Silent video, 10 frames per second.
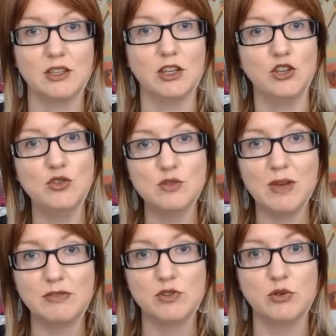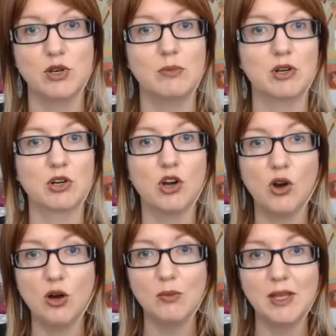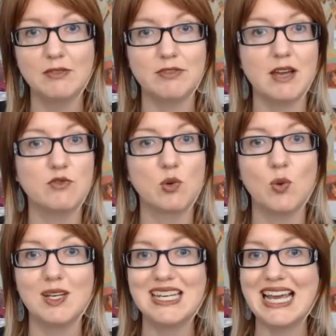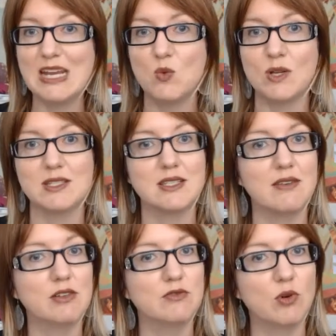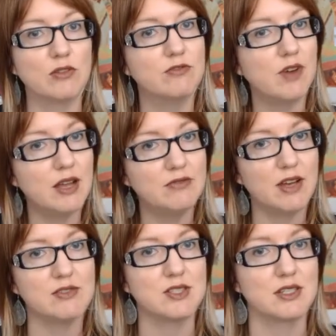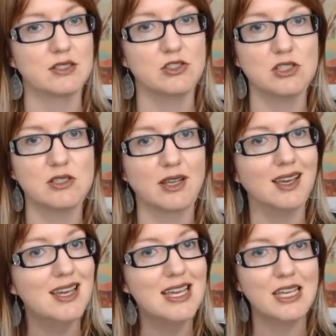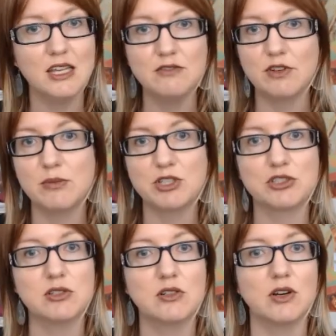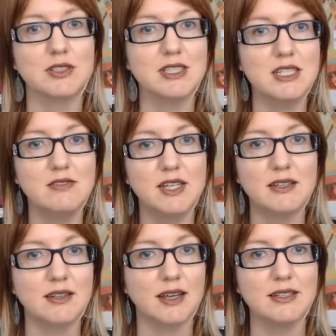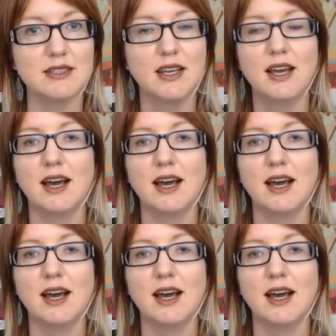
use my phone number. Call me, 541-917-4556. It's just like an infomercial on TV at night.